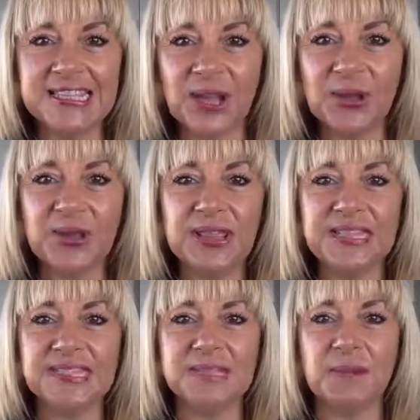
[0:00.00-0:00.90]
So
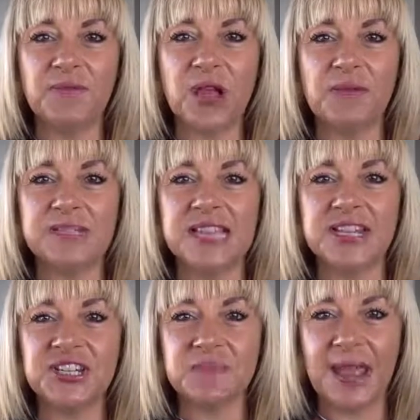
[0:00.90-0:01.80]
this is a bit of a
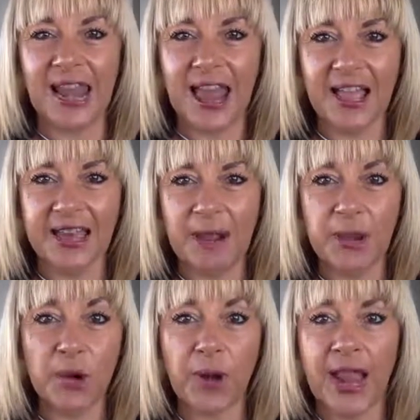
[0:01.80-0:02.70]
conversation about luck and how
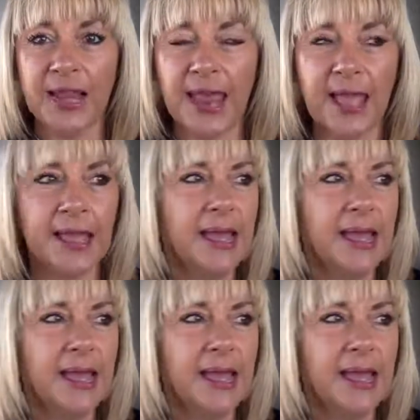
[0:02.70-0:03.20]
we create luck